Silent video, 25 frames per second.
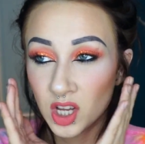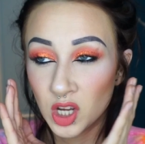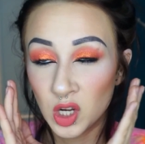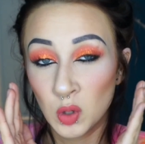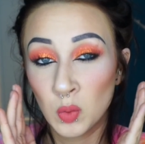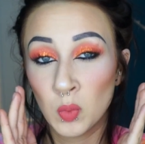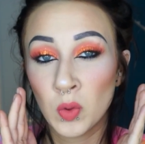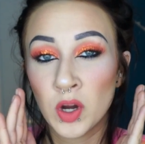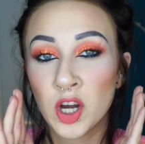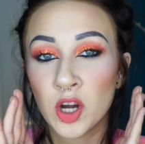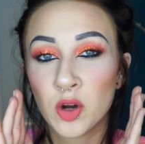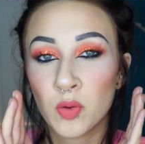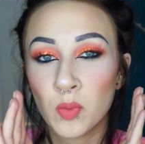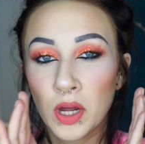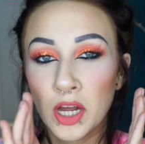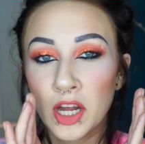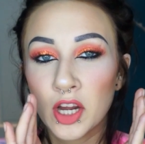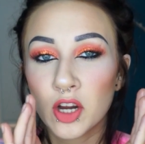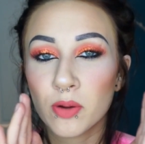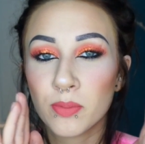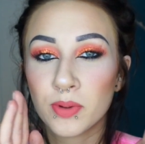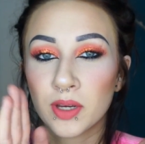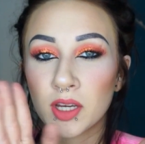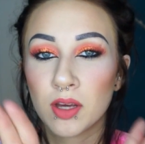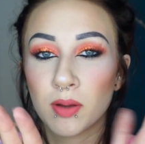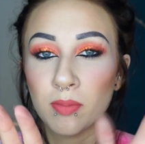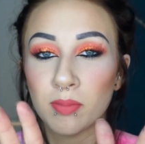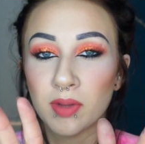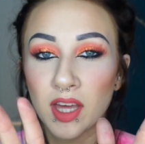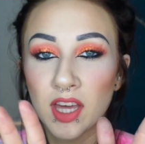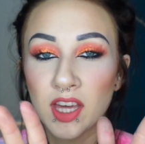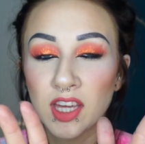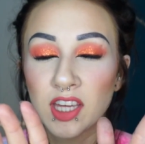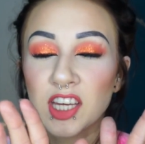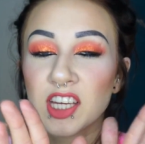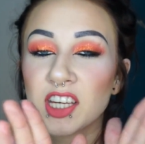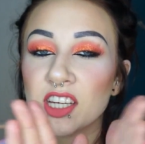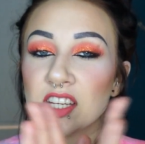wear away or become
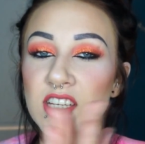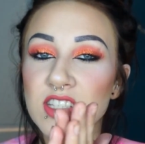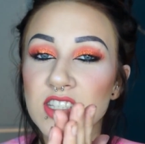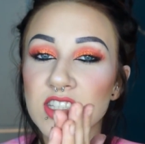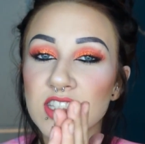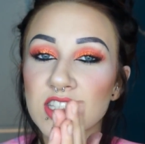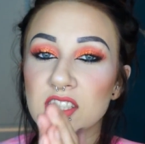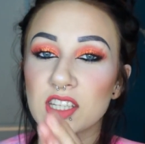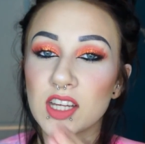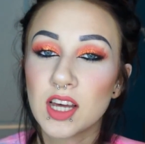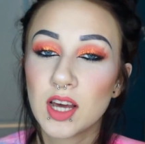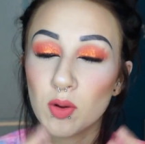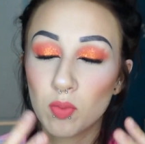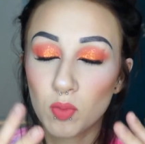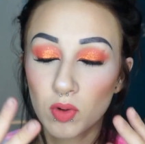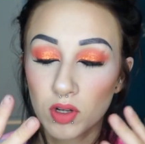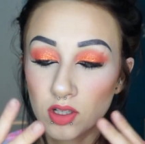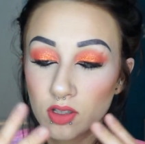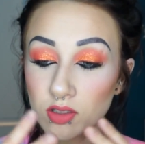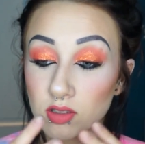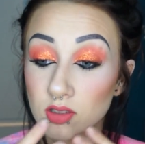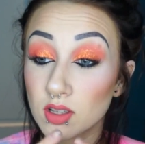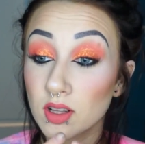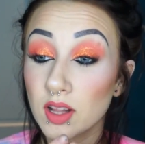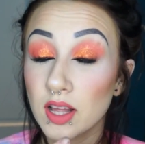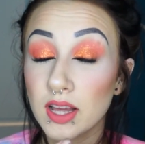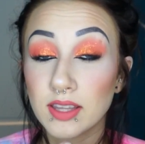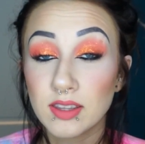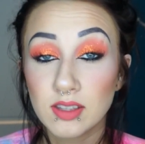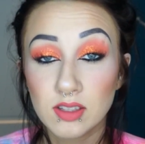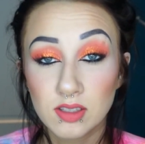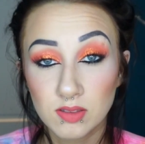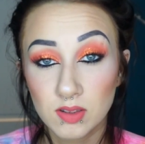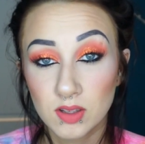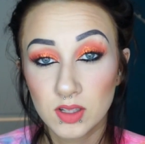cakey, because I want to like this